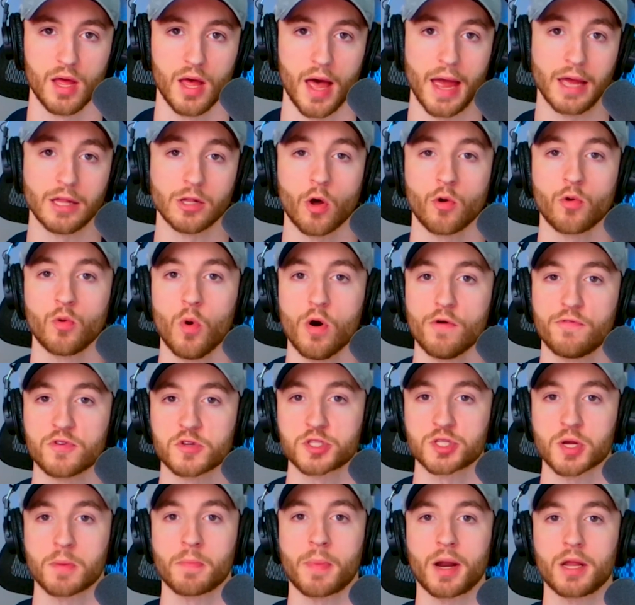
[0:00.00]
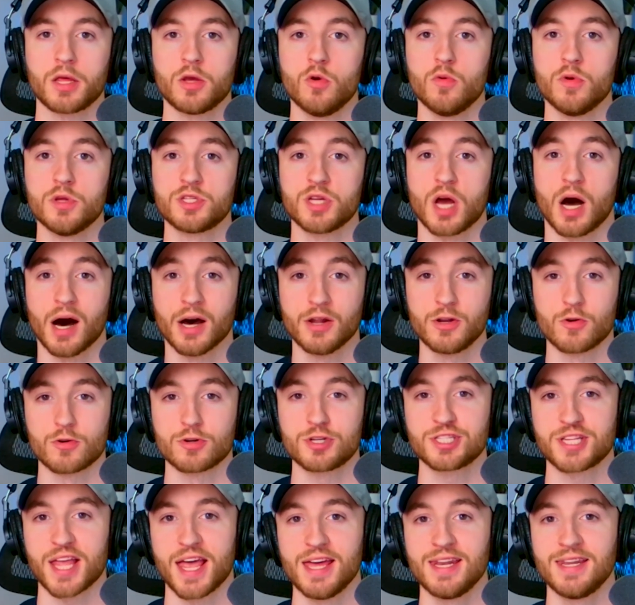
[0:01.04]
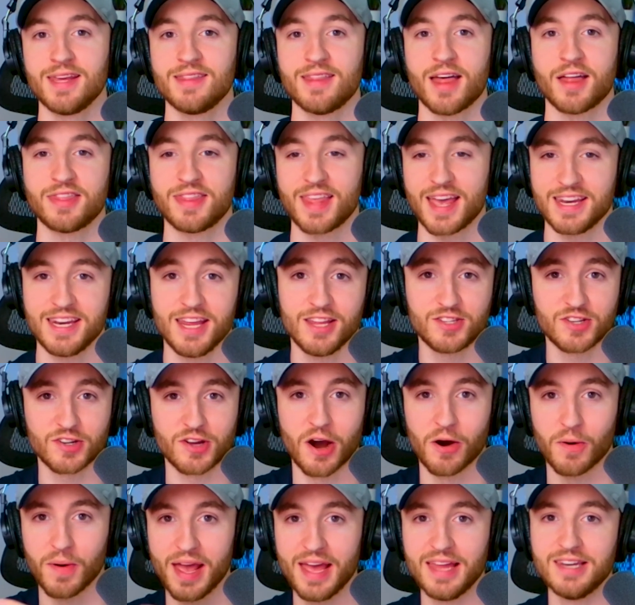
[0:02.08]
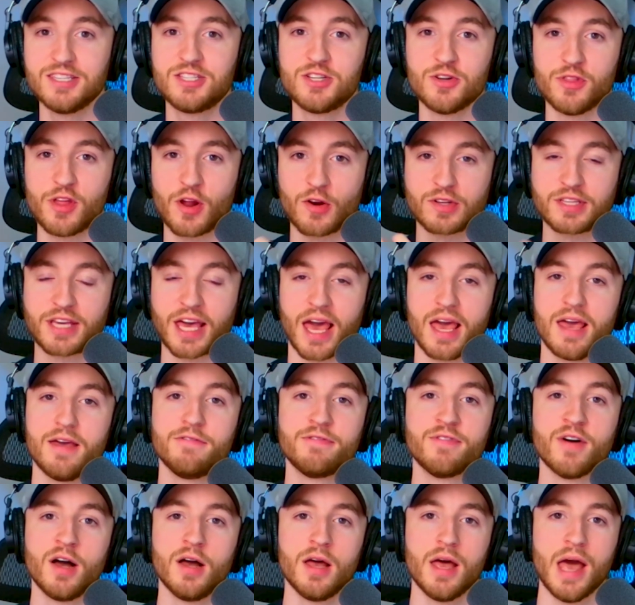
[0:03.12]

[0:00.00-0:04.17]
A lone wolf is somebody who is understanding that they need to go into their cave